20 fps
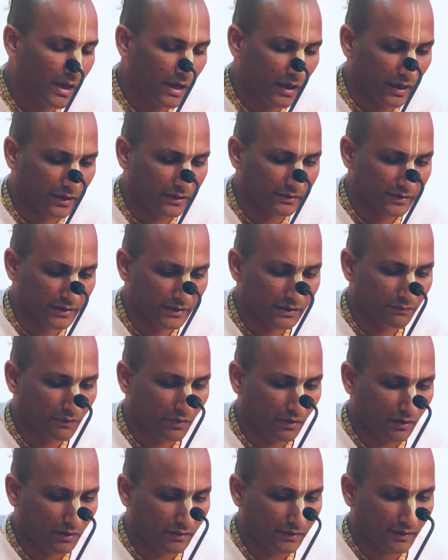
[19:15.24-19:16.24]
And that's
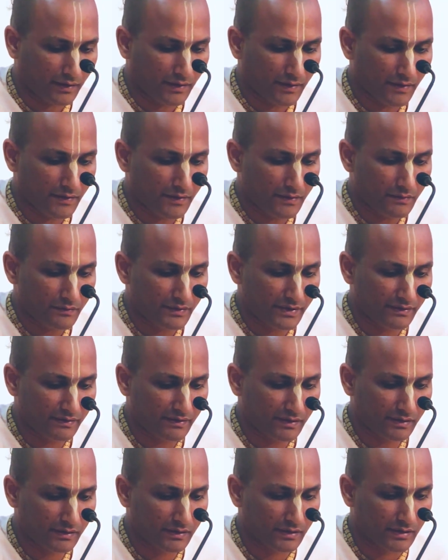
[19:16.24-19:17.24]
what we
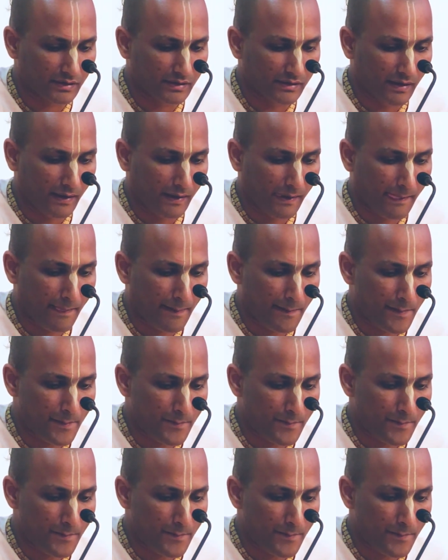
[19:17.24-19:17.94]
see here.